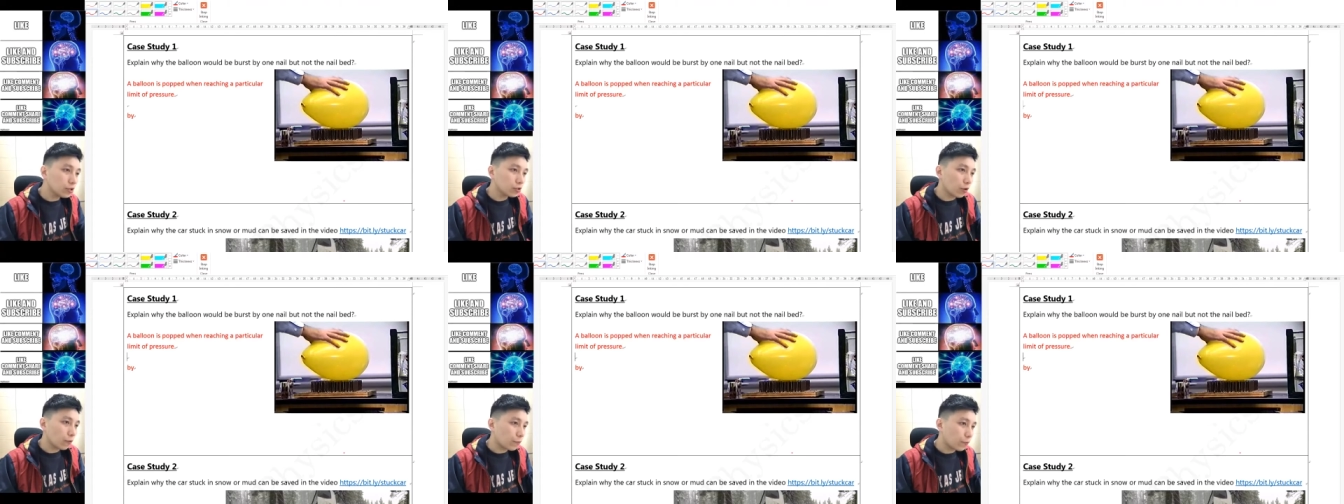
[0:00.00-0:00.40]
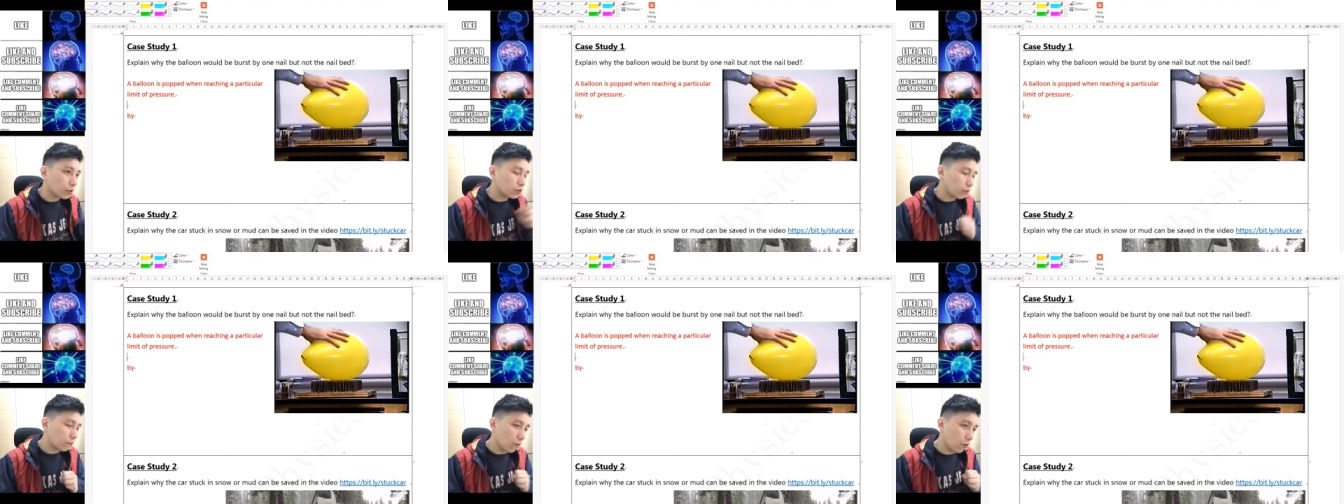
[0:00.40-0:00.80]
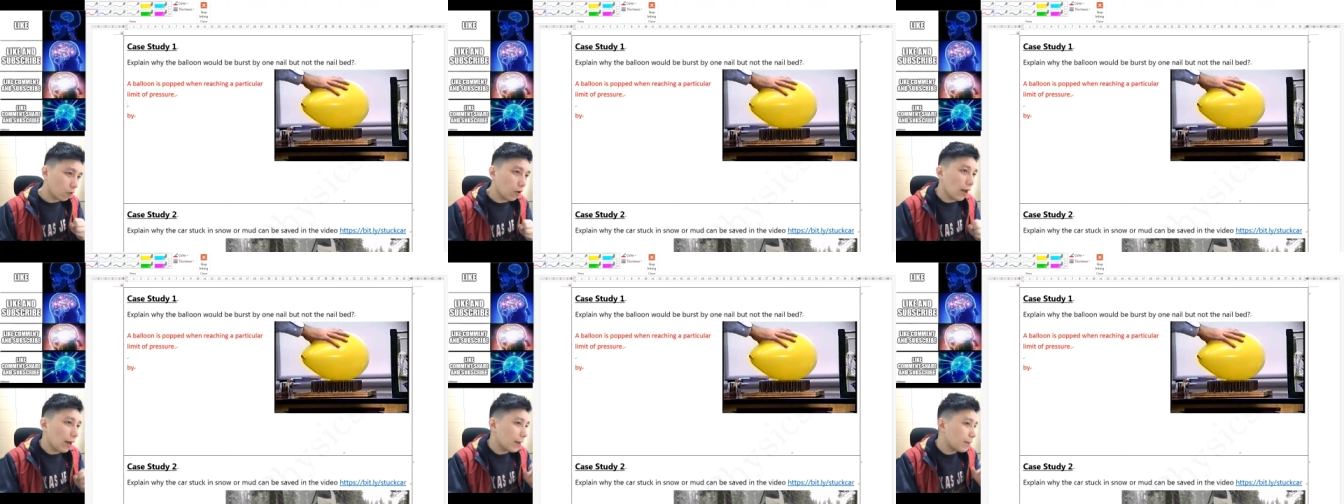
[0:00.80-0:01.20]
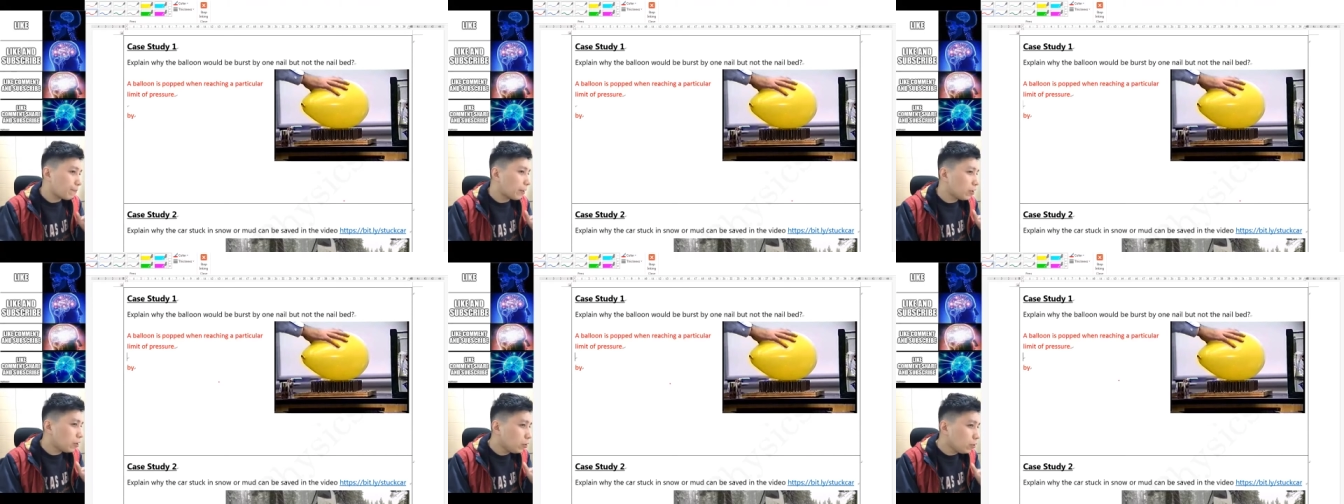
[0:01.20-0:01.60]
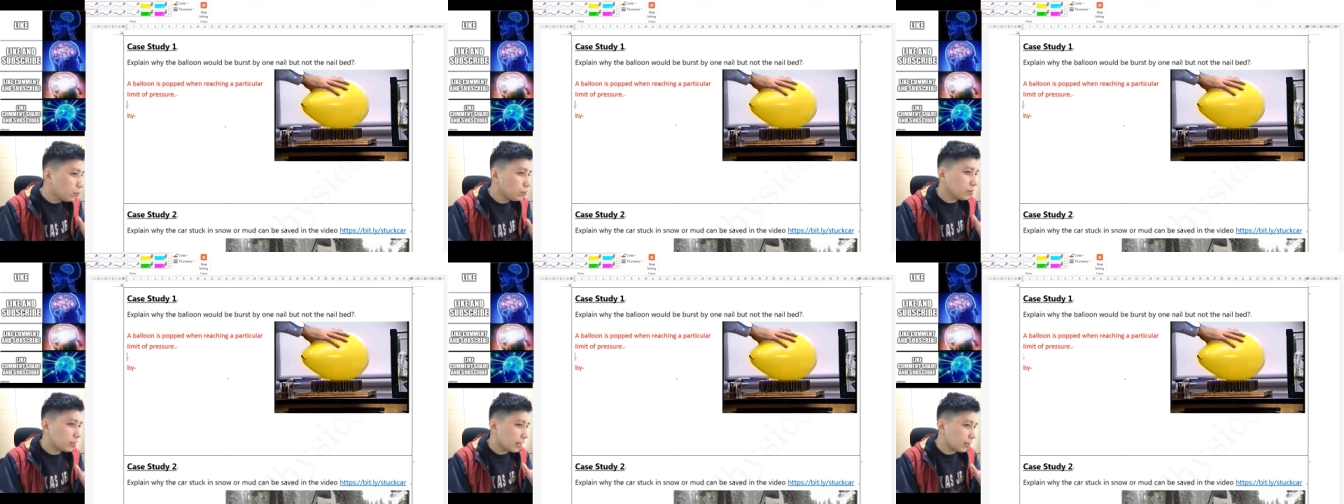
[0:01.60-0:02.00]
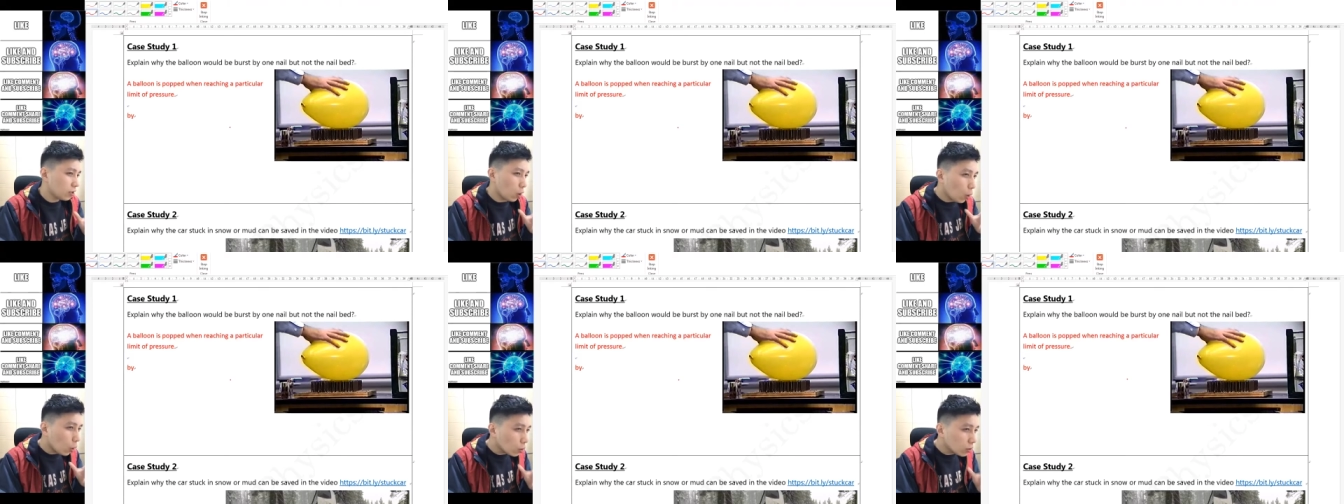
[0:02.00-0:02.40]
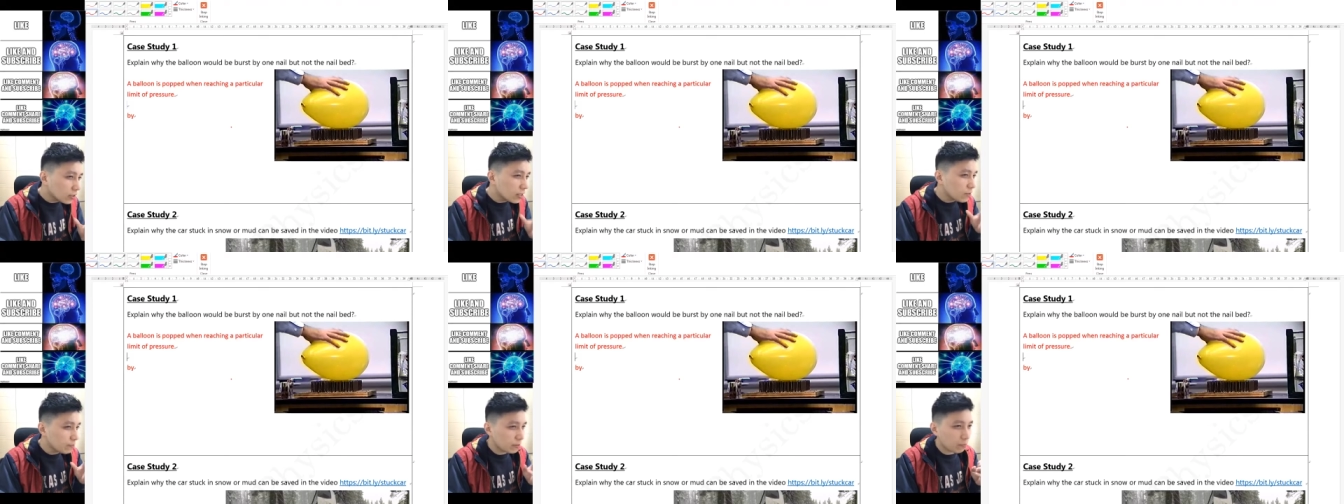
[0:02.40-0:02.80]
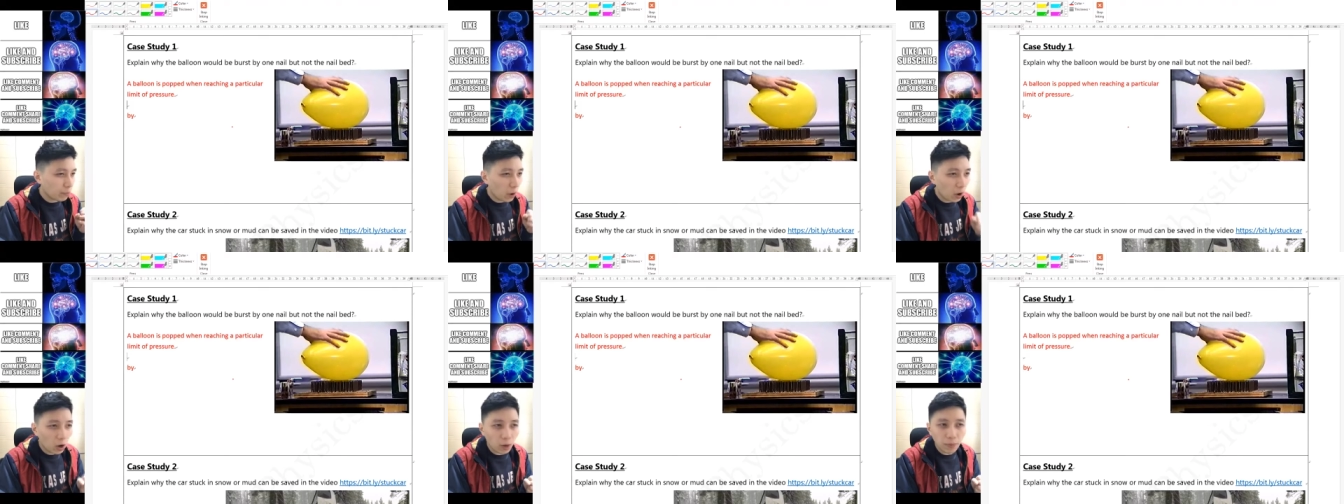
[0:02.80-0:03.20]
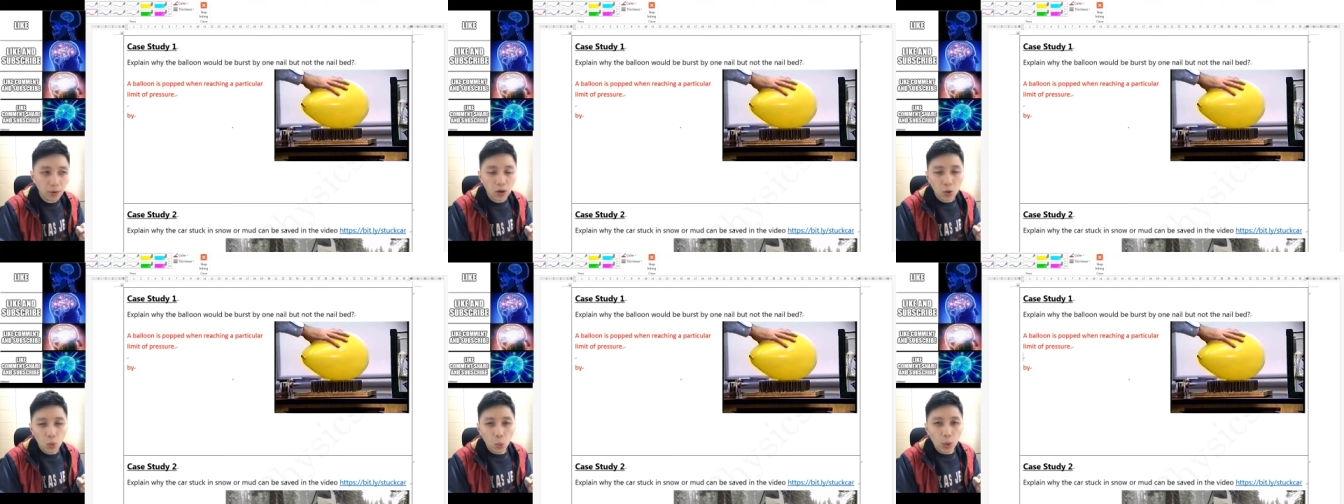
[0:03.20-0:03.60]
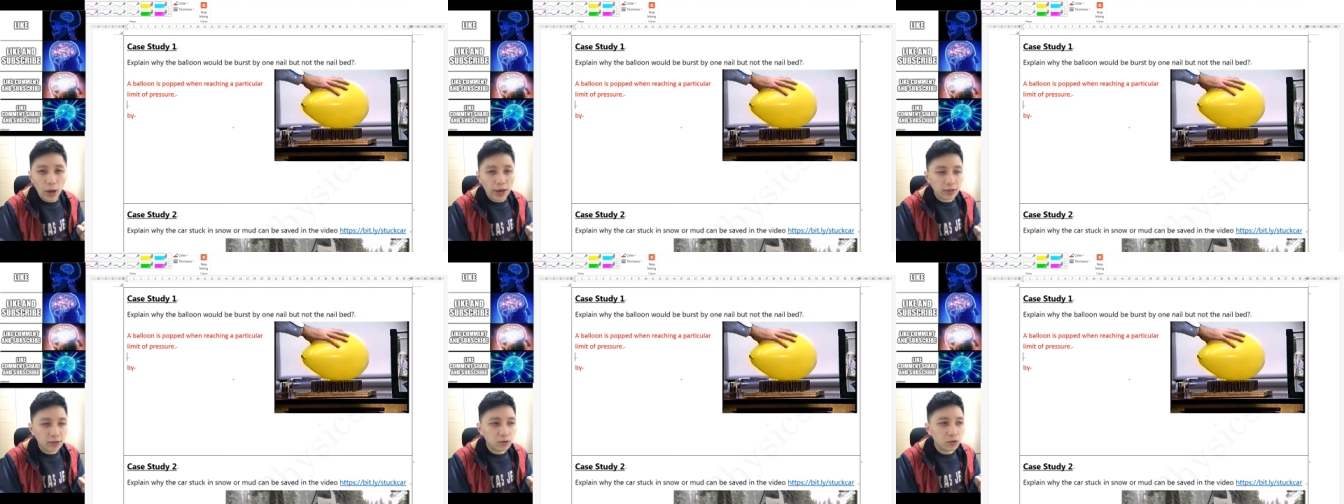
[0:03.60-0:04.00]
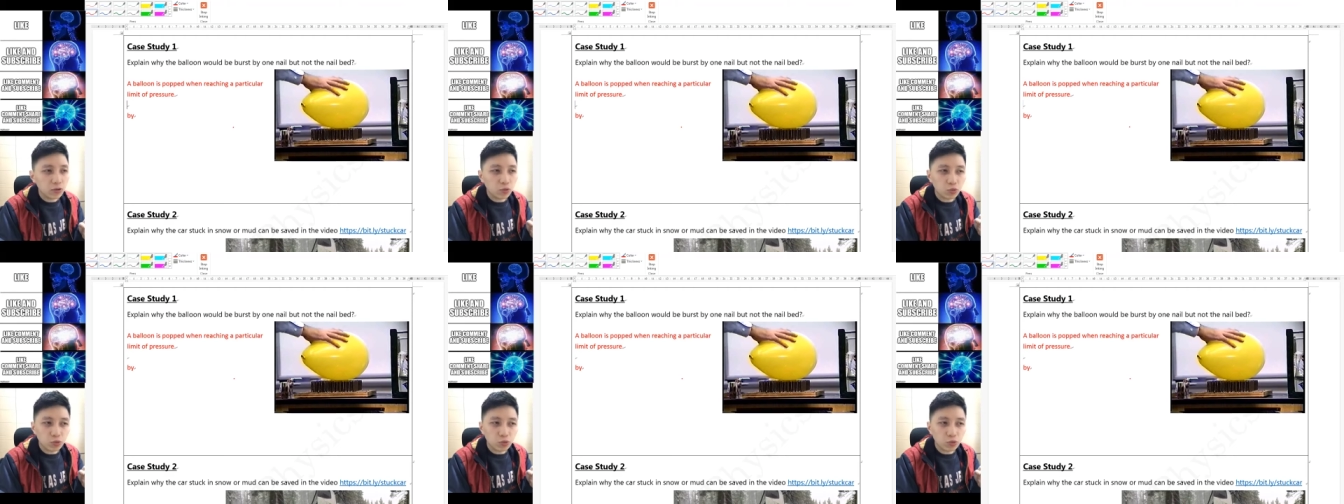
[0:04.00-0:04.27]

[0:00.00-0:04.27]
So first of all, a balloon can only be popped when